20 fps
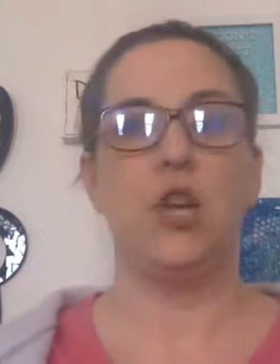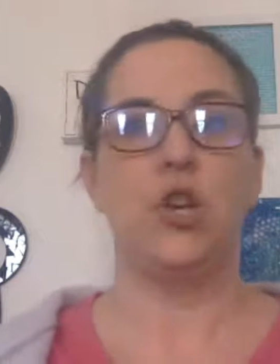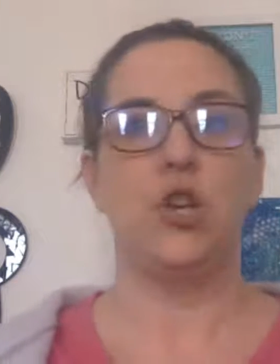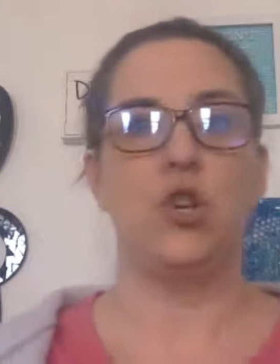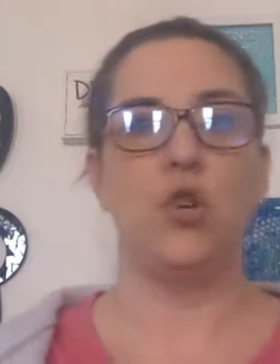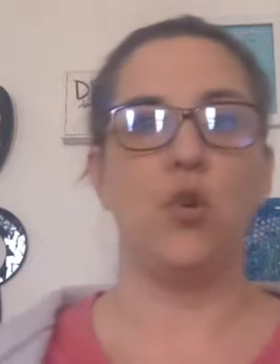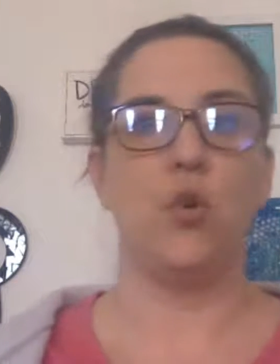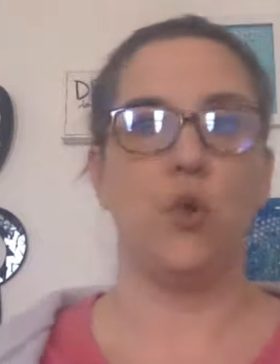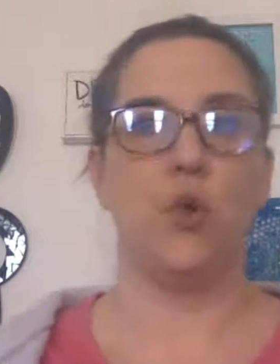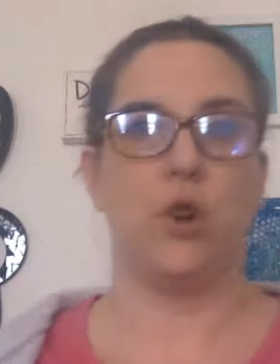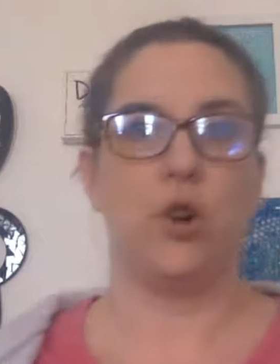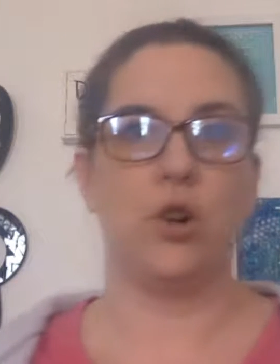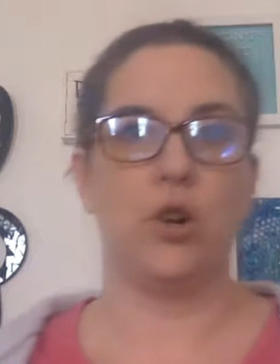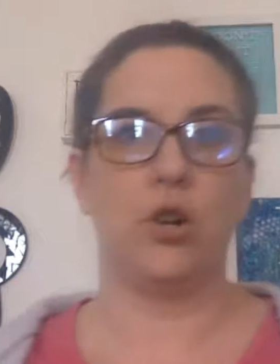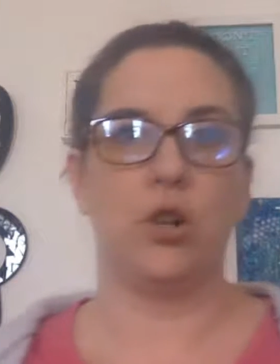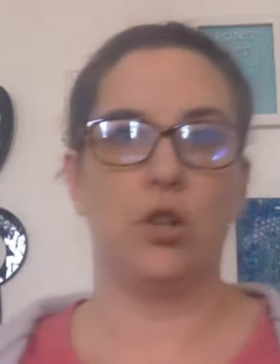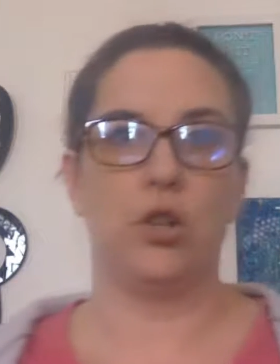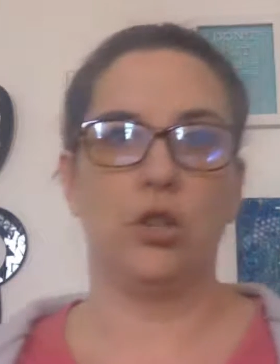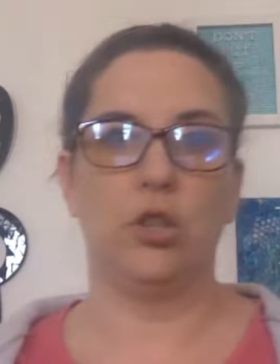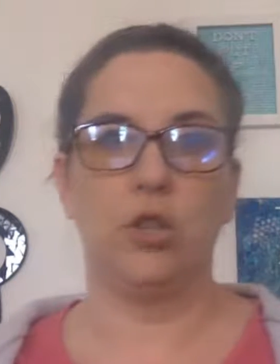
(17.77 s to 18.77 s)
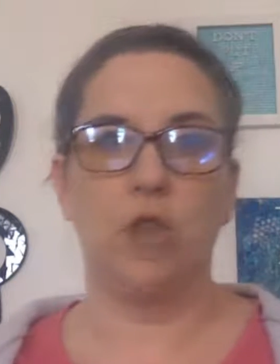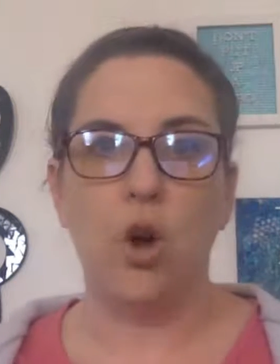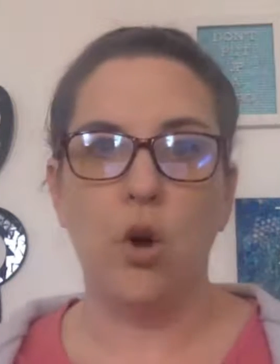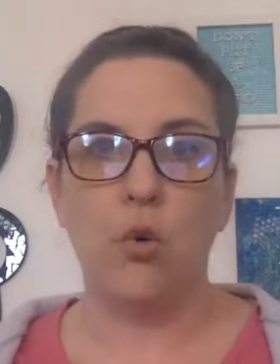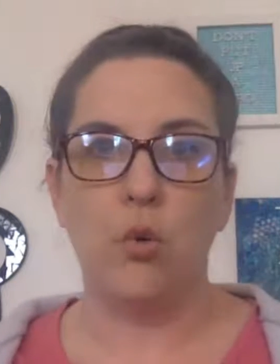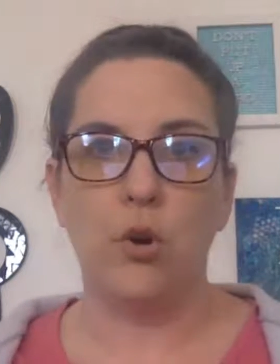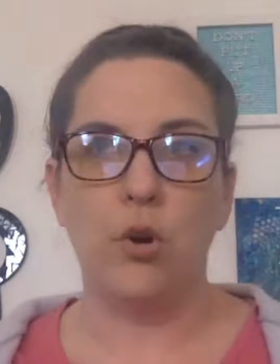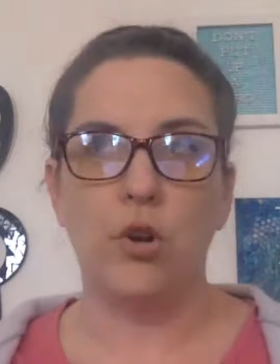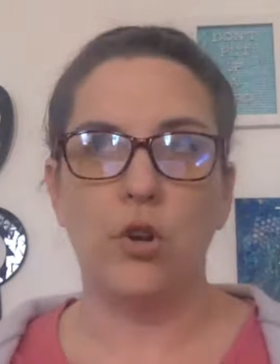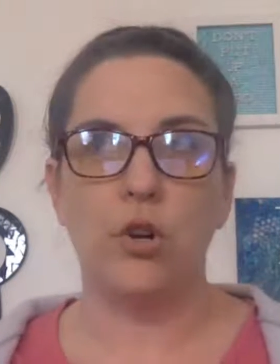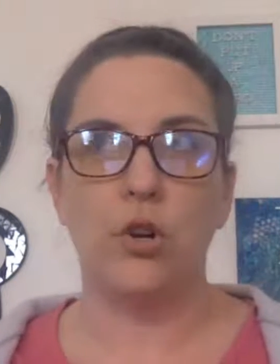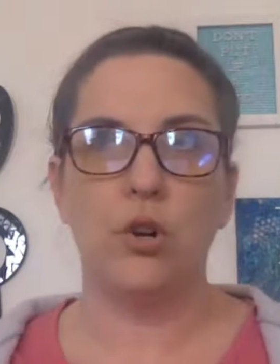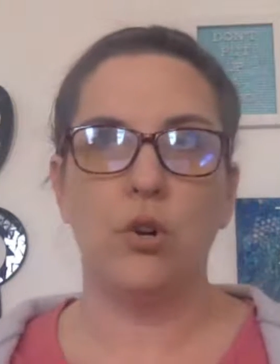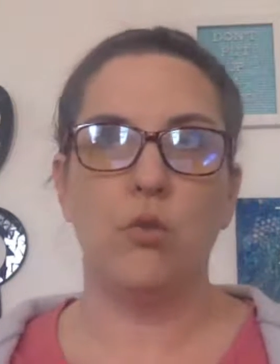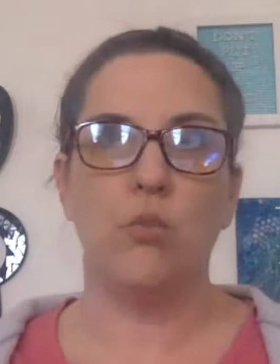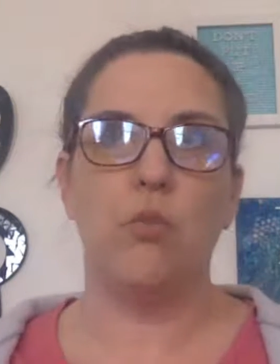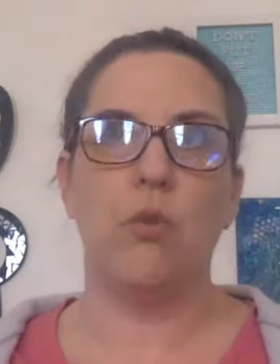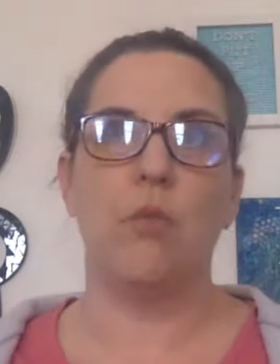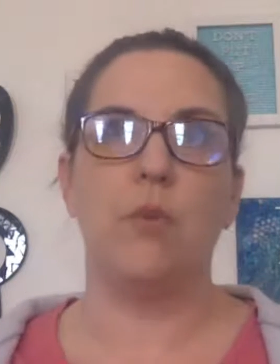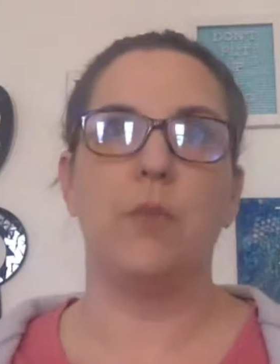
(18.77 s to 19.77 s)
Your lower,
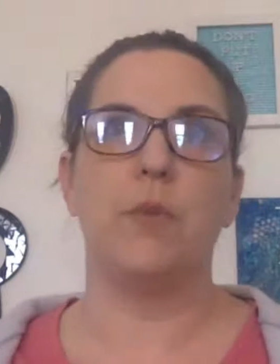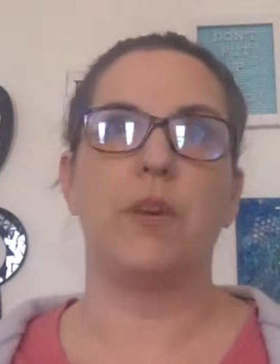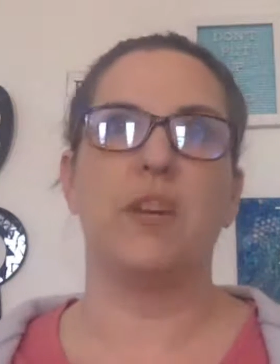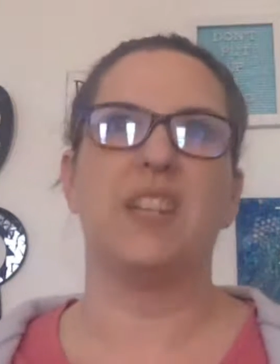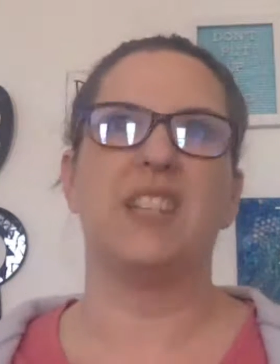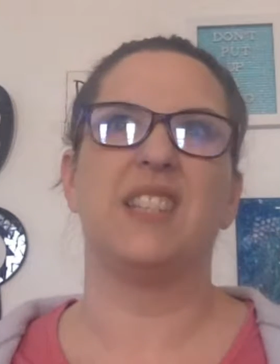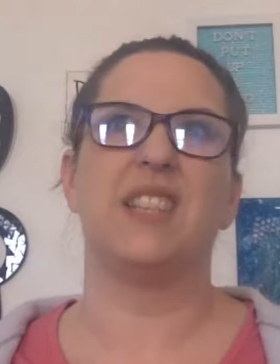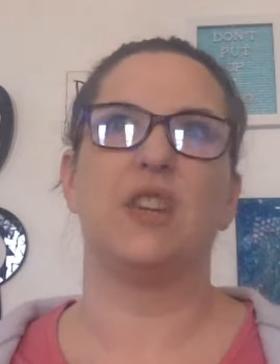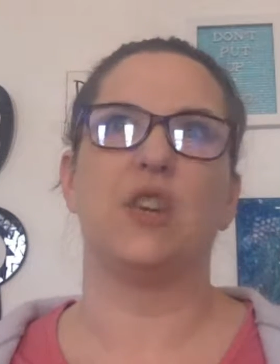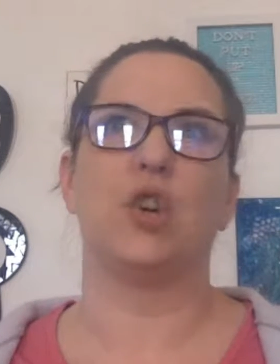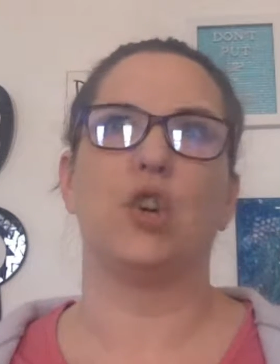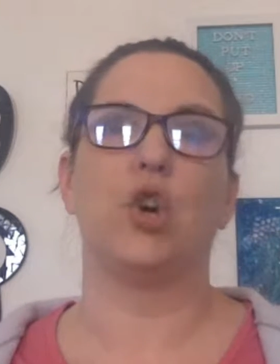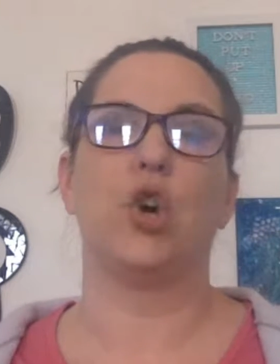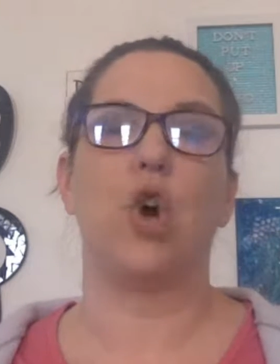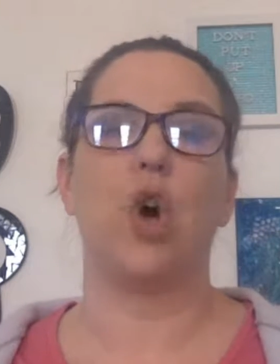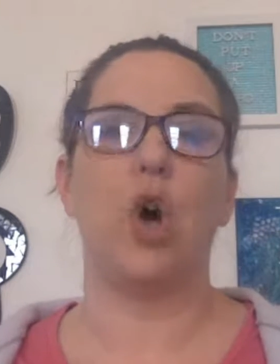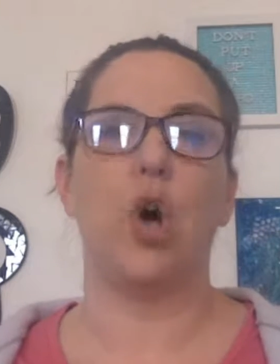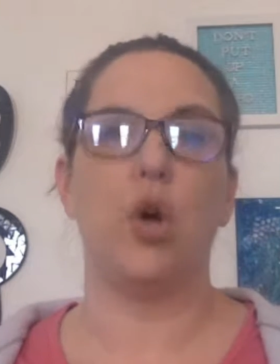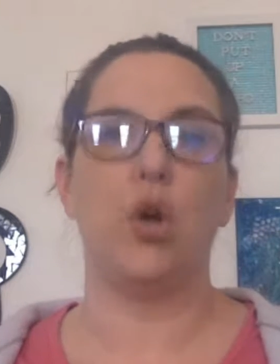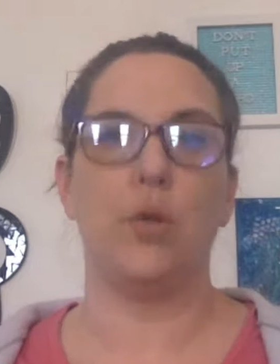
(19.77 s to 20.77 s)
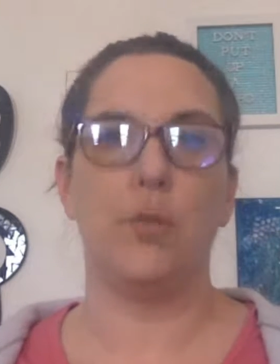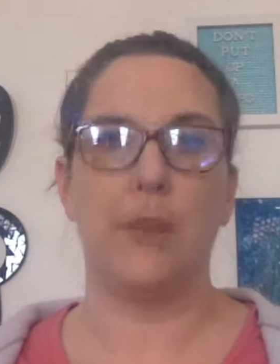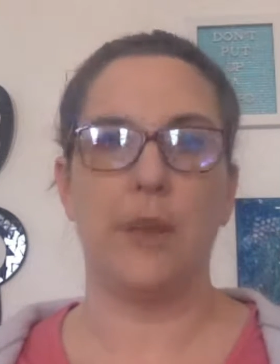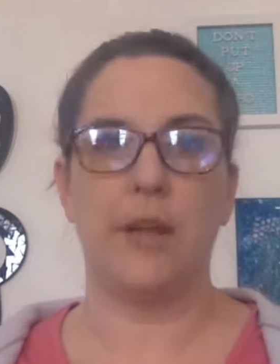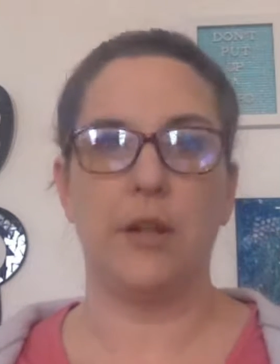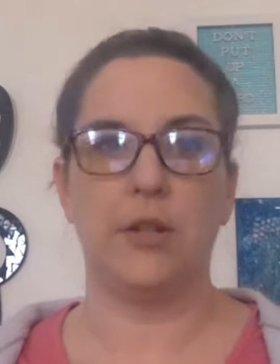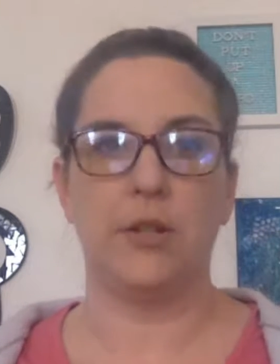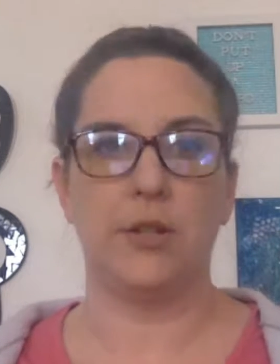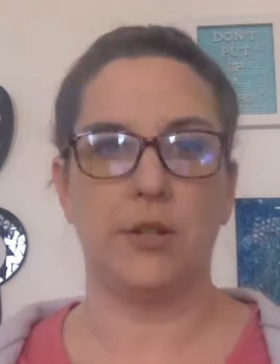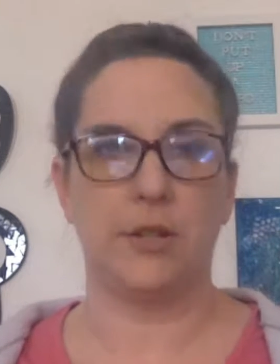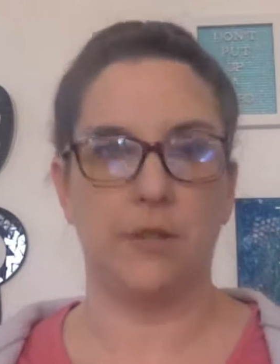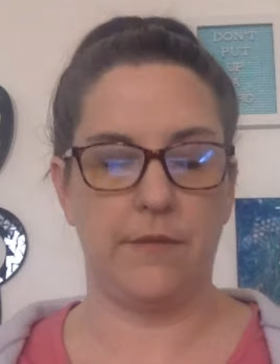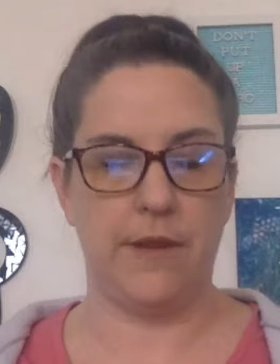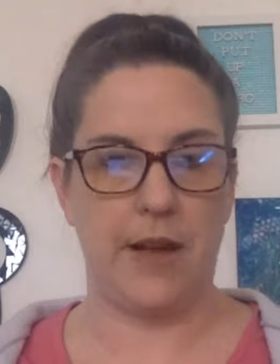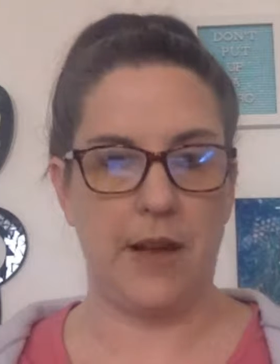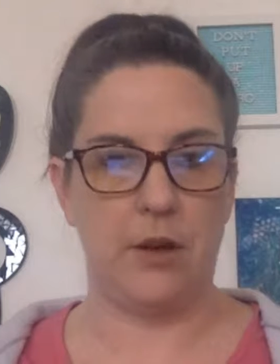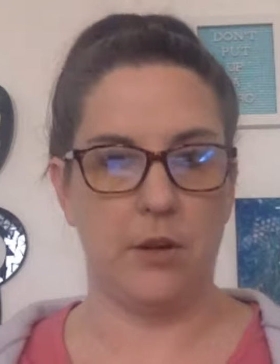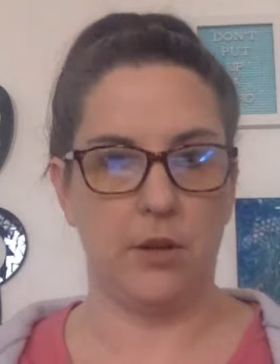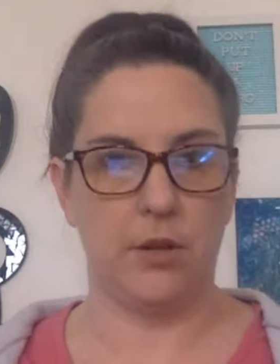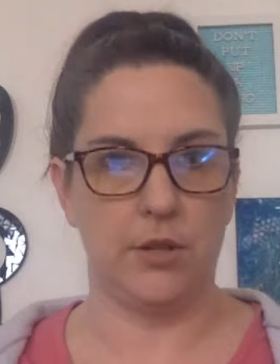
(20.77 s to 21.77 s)
what we would consider call belt
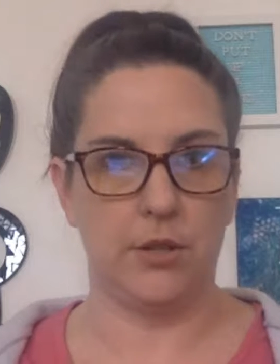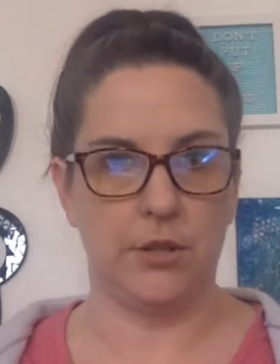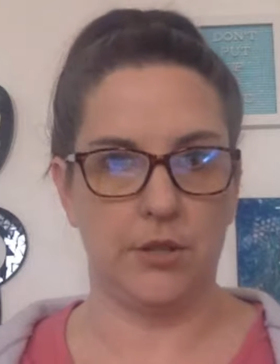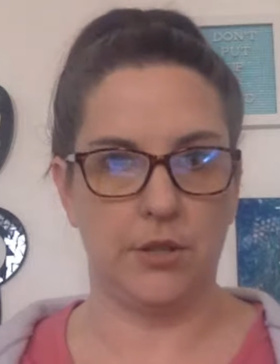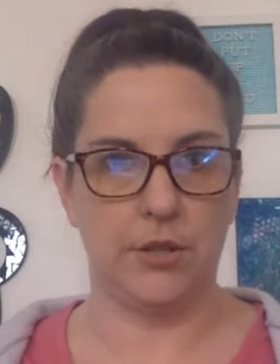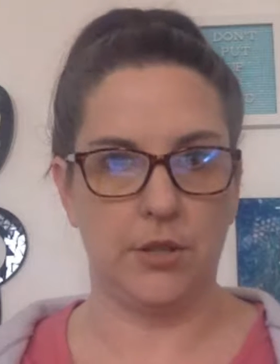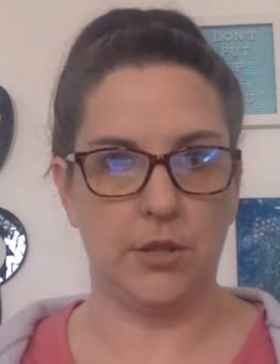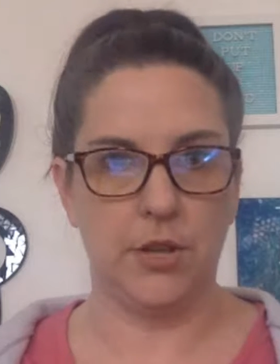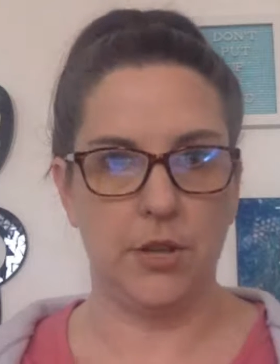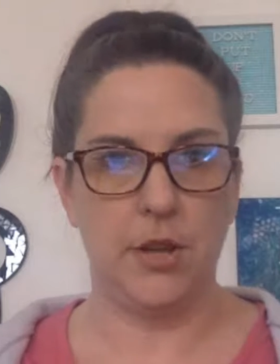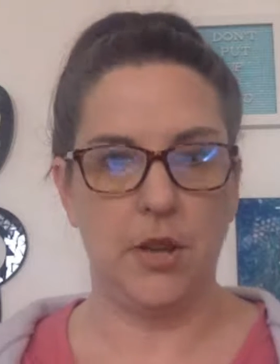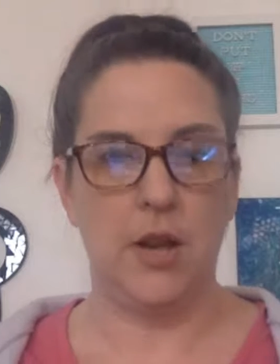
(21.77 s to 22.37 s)
vowels,